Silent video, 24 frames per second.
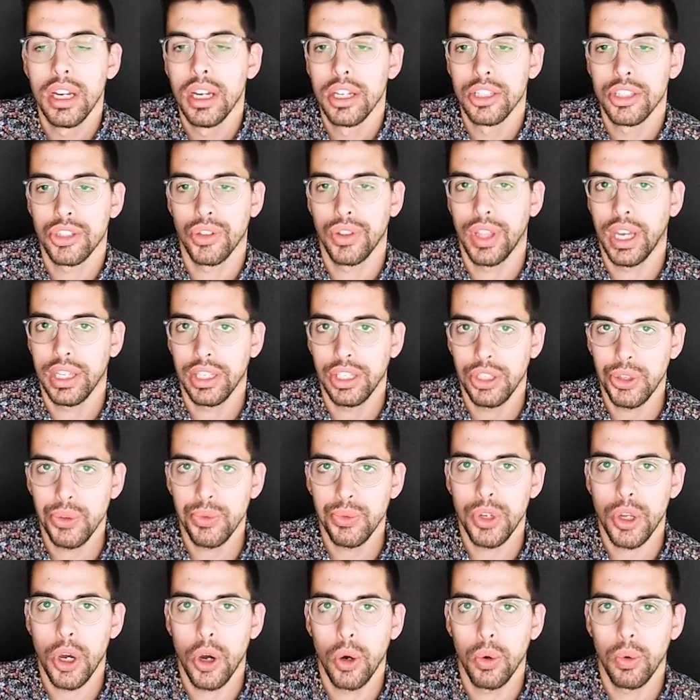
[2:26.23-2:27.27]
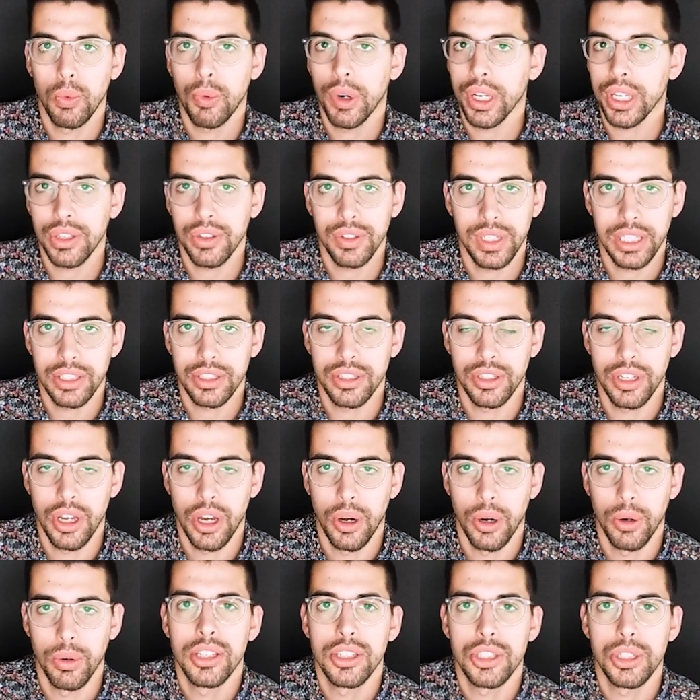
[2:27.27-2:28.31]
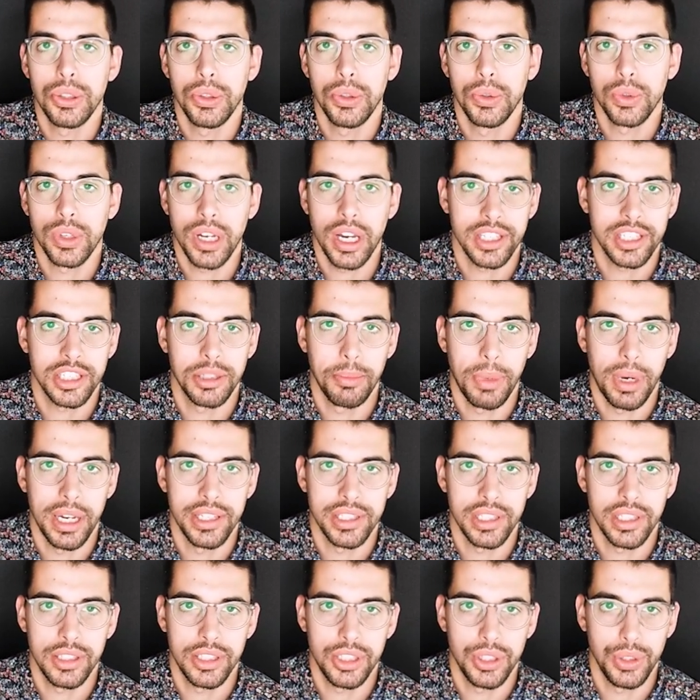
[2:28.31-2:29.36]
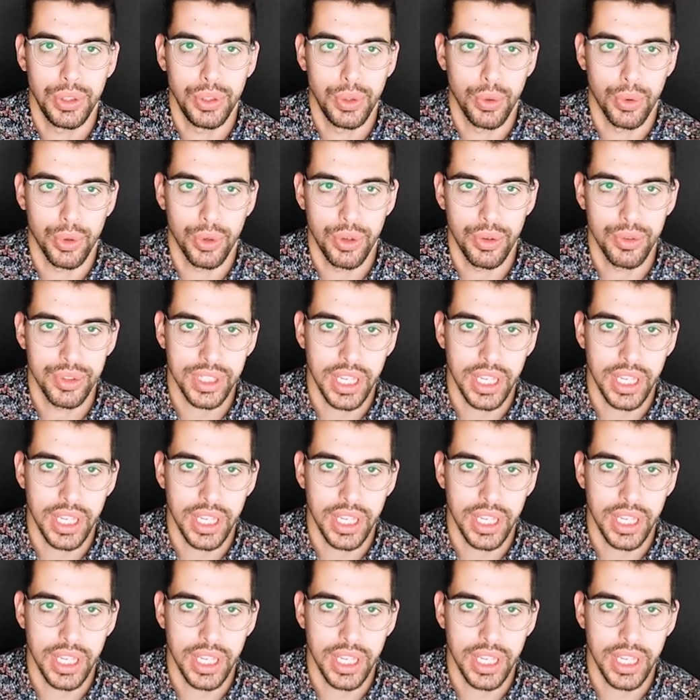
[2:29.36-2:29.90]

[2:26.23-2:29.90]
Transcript: so that you know what you need to know to customize it to your use